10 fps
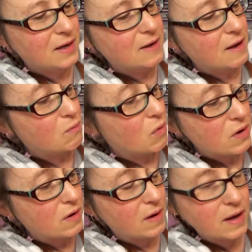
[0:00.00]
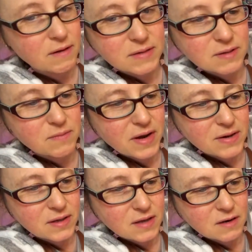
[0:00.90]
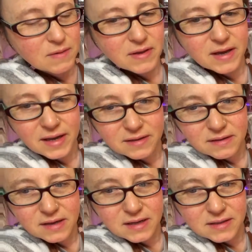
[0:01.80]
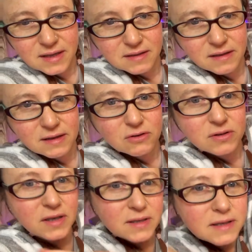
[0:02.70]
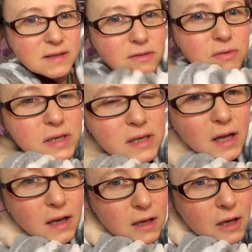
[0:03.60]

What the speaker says: And they were. And I was comparing the colour with that hand and the next hand, and they looked identical in colour.